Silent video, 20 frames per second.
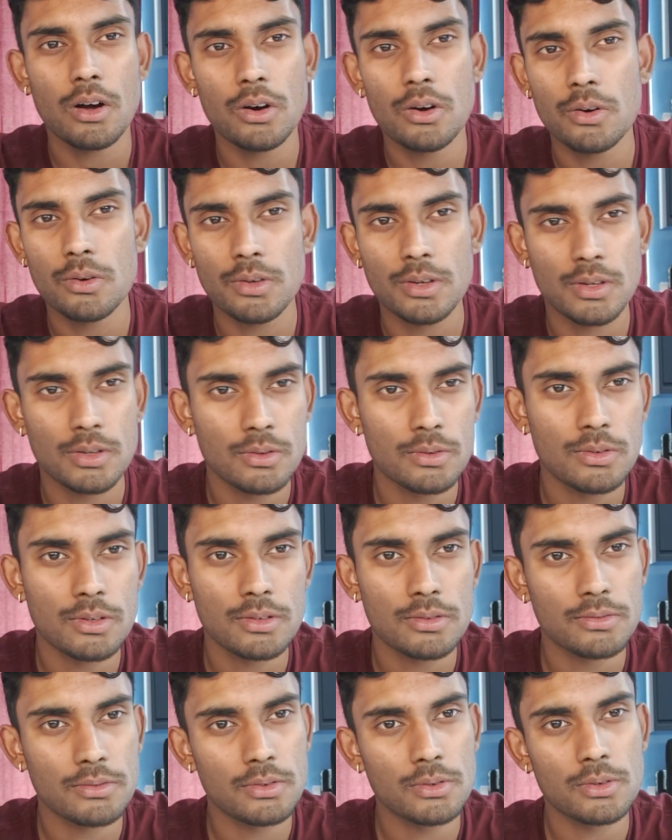oh, you know,
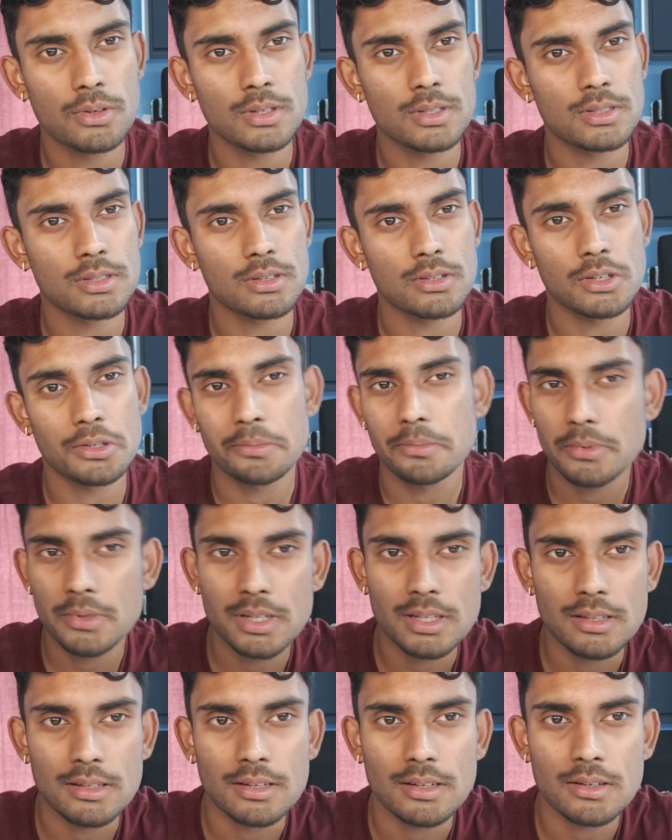you're focused on your
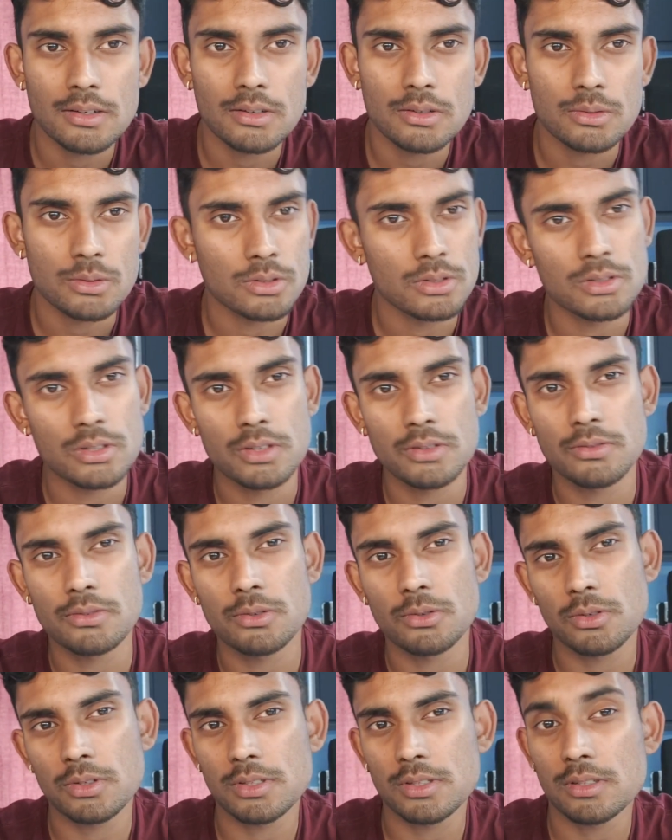breathing, or you're
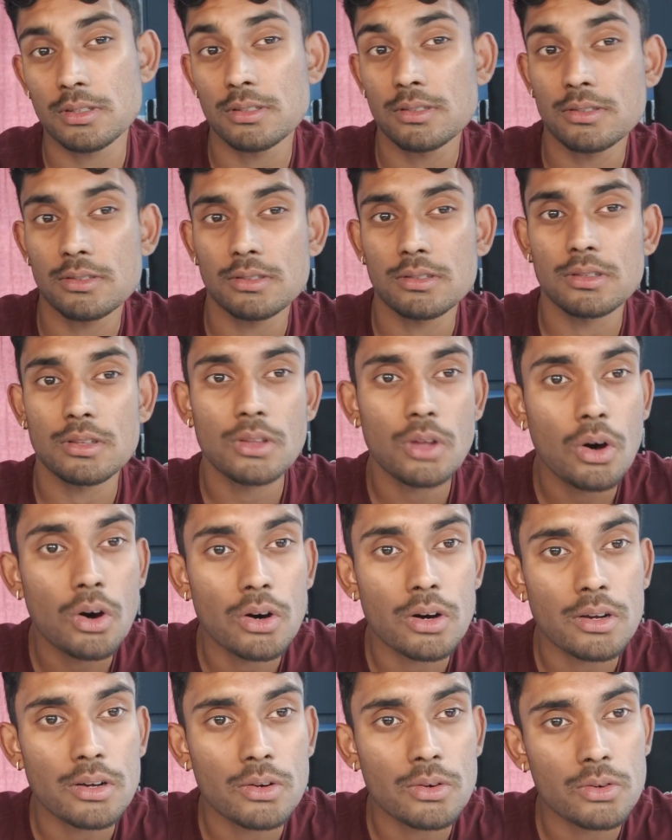focused on a certain
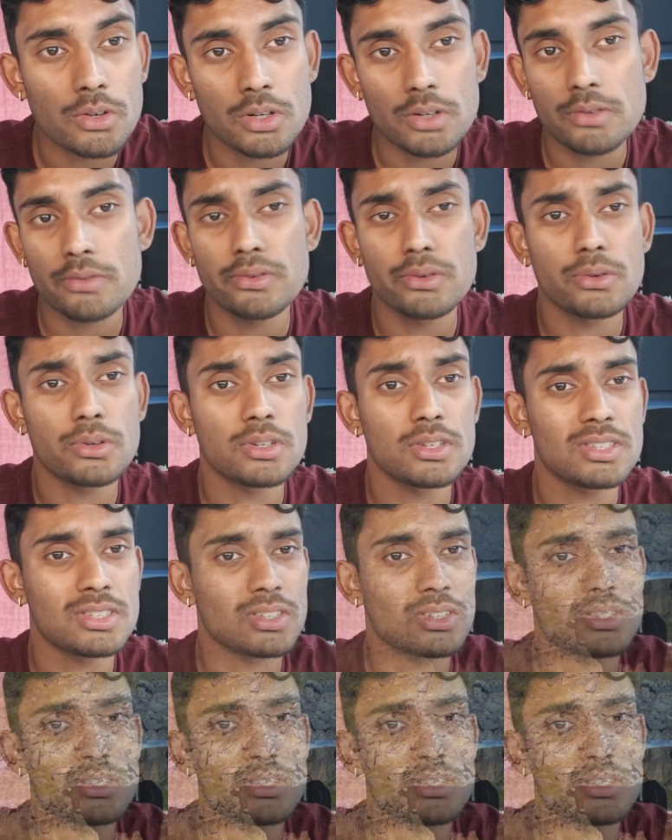thought, or you're focused